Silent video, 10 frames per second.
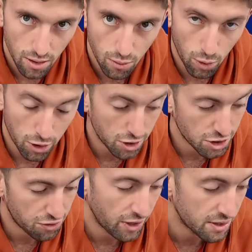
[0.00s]
one of the
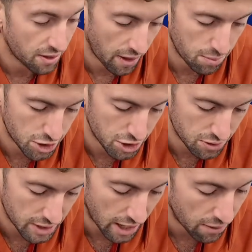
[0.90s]
strings that they
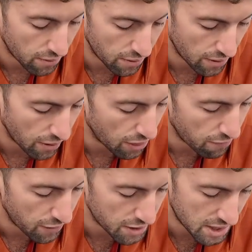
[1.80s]
produce. Now, the
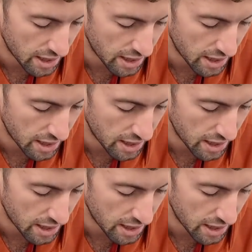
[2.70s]
first